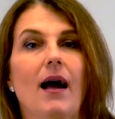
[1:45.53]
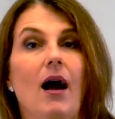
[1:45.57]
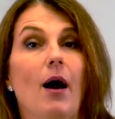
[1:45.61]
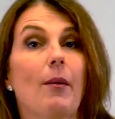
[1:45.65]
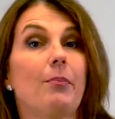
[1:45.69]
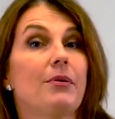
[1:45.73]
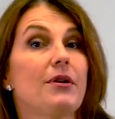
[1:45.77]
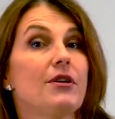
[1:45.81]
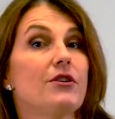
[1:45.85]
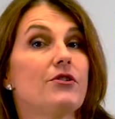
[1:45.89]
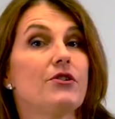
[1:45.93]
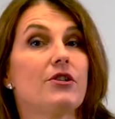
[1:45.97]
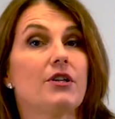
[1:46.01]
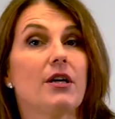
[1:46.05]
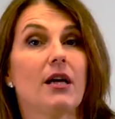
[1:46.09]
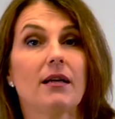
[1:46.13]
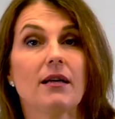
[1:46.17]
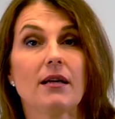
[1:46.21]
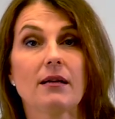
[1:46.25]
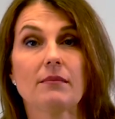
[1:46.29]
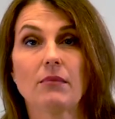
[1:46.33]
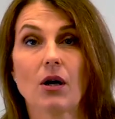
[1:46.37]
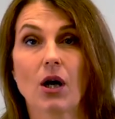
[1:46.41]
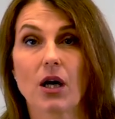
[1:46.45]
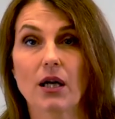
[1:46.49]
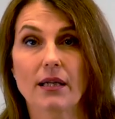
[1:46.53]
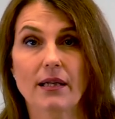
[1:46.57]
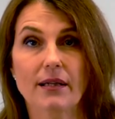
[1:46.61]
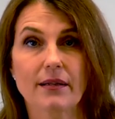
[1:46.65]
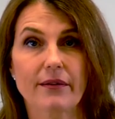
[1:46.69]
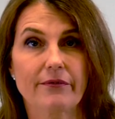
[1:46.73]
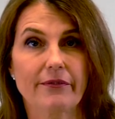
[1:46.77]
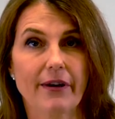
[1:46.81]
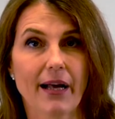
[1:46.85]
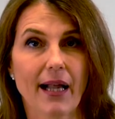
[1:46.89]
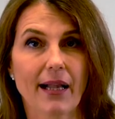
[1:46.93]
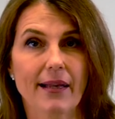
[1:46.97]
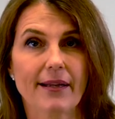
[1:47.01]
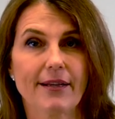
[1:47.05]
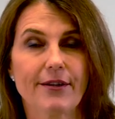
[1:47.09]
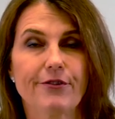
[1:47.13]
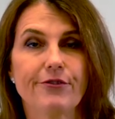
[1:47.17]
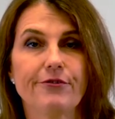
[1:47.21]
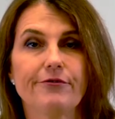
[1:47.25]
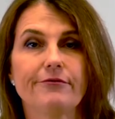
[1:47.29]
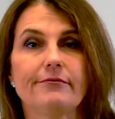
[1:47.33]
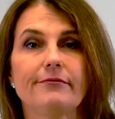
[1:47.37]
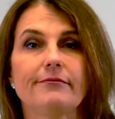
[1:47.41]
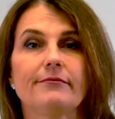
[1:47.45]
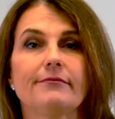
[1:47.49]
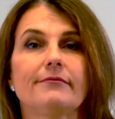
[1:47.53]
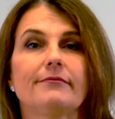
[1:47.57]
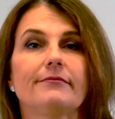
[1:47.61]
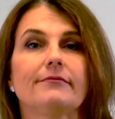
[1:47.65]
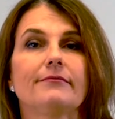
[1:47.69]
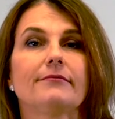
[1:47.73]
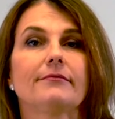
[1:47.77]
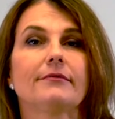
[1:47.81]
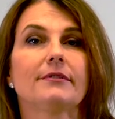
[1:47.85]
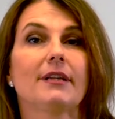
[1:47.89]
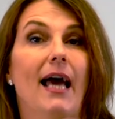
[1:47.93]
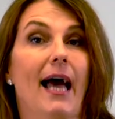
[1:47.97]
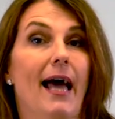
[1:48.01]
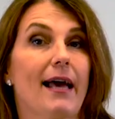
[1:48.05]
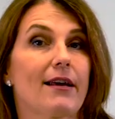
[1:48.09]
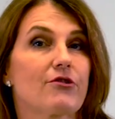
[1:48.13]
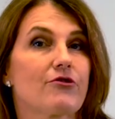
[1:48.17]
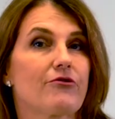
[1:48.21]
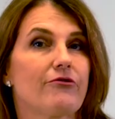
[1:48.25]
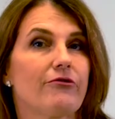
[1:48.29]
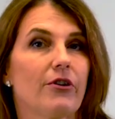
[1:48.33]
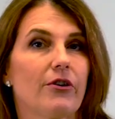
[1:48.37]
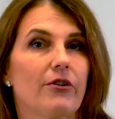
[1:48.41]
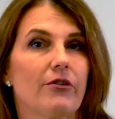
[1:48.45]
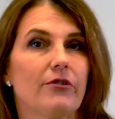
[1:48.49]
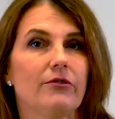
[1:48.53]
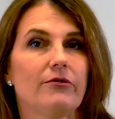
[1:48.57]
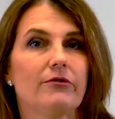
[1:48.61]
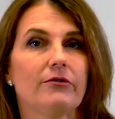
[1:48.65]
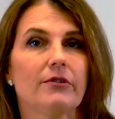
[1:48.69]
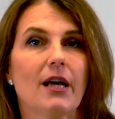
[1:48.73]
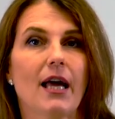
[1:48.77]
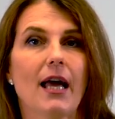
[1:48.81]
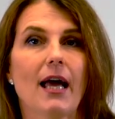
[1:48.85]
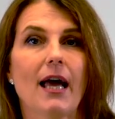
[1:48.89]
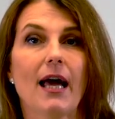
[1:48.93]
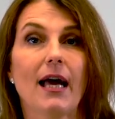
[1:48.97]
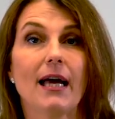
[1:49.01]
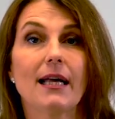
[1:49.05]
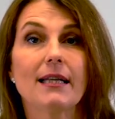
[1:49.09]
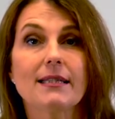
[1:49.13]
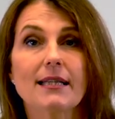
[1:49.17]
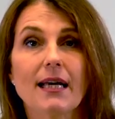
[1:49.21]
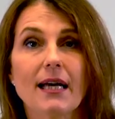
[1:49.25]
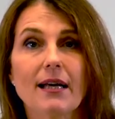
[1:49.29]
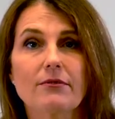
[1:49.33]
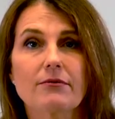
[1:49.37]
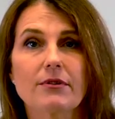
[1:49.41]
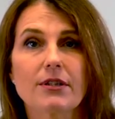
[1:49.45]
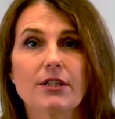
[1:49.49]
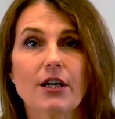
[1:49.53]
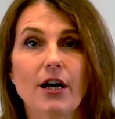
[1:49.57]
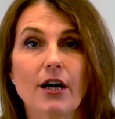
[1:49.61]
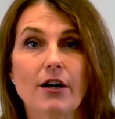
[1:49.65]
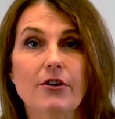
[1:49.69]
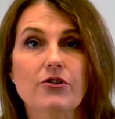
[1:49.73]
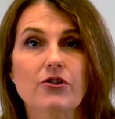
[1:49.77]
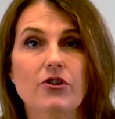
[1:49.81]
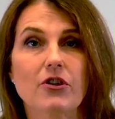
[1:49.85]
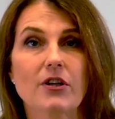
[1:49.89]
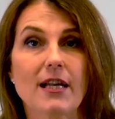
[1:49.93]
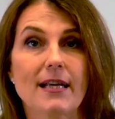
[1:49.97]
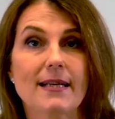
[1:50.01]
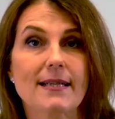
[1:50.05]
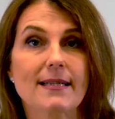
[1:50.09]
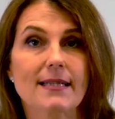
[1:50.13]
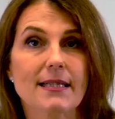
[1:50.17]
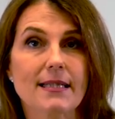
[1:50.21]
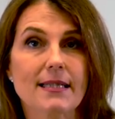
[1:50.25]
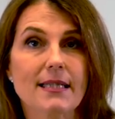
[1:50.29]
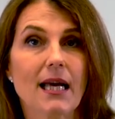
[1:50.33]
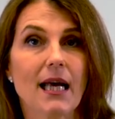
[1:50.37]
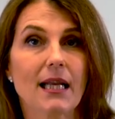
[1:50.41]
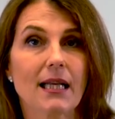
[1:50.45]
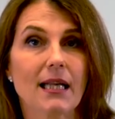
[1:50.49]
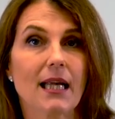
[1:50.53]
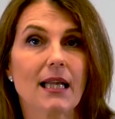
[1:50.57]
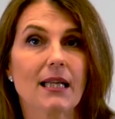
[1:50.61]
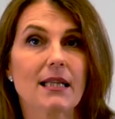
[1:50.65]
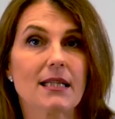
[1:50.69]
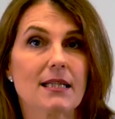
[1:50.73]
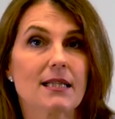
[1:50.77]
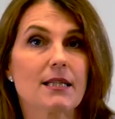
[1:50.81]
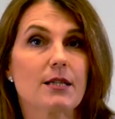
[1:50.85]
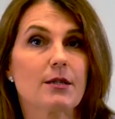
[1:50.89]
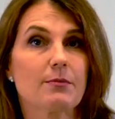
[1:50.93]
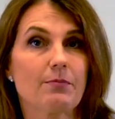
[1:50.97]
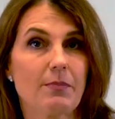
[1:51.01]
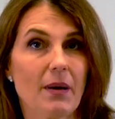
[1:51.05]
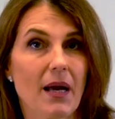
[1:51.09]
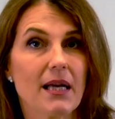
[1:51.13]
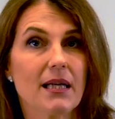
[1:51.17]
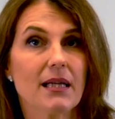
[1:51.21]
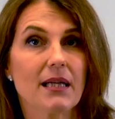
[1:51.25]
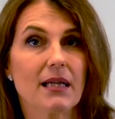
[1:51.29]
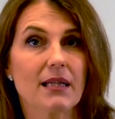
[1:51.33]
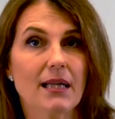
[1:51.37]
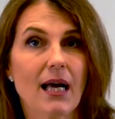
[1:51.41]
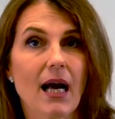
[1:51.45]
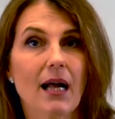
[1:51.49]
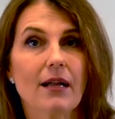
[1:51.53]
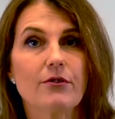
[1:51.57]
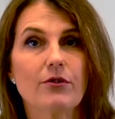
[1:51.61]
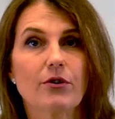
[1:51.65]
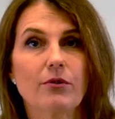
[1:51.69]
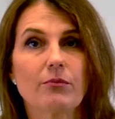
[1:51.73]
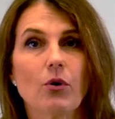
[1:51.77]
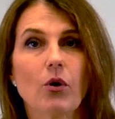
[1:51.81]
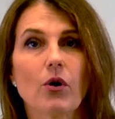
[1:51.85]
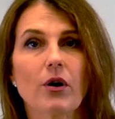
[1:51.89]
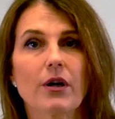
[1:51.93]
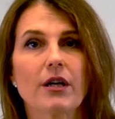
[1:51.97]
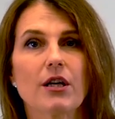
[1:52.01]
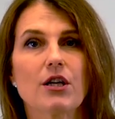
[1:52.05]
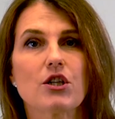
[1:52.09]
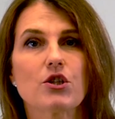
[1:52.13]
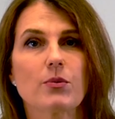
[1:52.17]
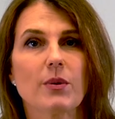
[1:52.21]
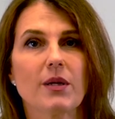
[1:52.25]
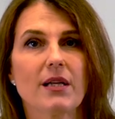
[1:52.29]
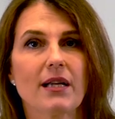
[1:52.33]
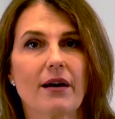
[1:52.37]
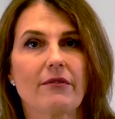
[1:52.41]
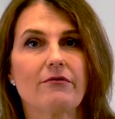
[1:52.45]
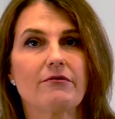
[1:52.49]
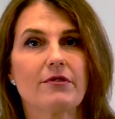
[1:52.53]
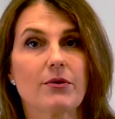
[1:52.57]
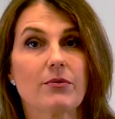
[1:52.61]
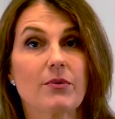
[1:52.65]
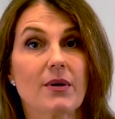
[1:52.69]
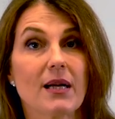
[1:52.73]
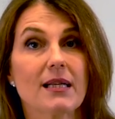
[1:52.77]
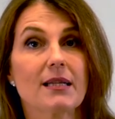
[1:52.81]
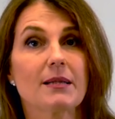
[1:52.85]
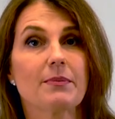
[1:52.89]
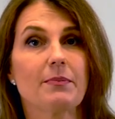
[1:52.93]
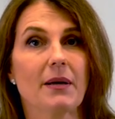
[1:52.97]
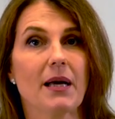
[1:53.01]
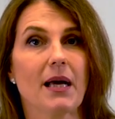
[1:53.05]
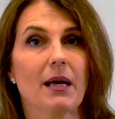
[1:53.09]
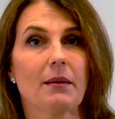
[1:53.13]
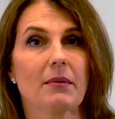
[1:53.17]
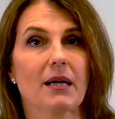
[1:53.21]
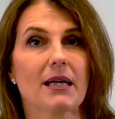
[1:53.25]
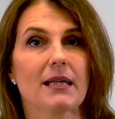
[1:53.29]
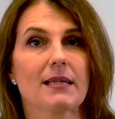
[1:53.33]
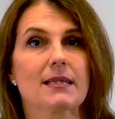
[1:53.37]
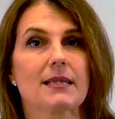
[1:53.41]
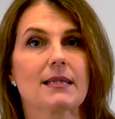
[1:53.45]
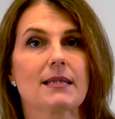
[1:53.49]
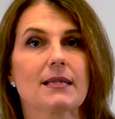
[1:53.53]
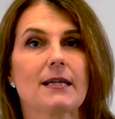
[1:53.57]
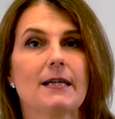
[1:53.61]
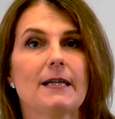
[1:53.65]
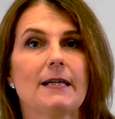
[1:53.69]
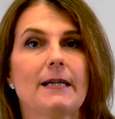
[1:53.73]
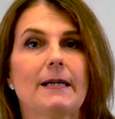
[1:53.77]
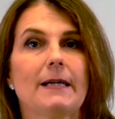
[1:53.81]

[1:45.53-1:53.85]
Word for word: appreciating market value, cash flow, and debt reduction as the tenant is paying down your mortgage with every rent payment